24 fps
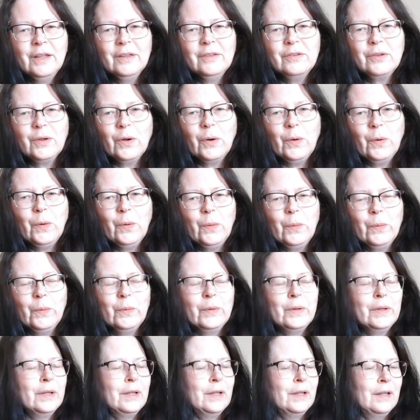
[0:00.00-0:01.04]

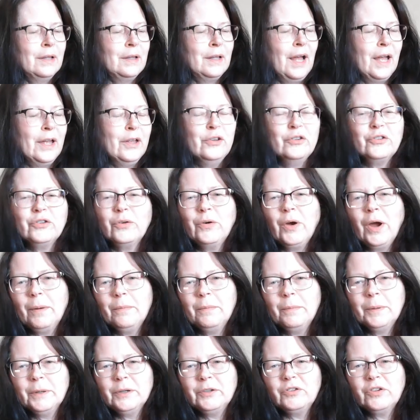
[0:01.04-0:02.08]
So I usually
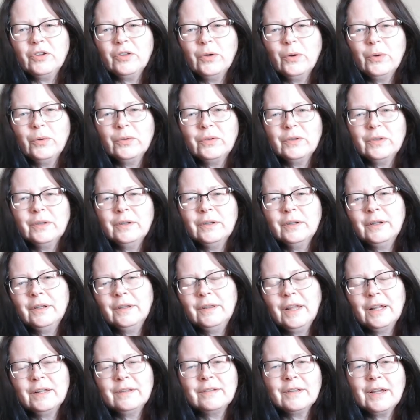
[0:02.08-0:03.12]
grab a bunch of those, and
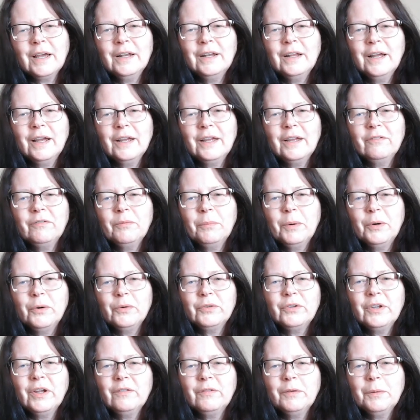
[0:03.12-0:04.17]
that's kind of I give them
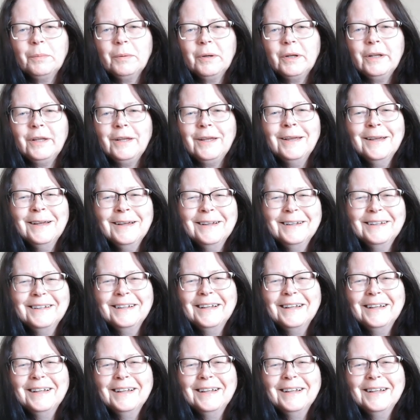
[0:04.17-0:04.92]
out to everybody.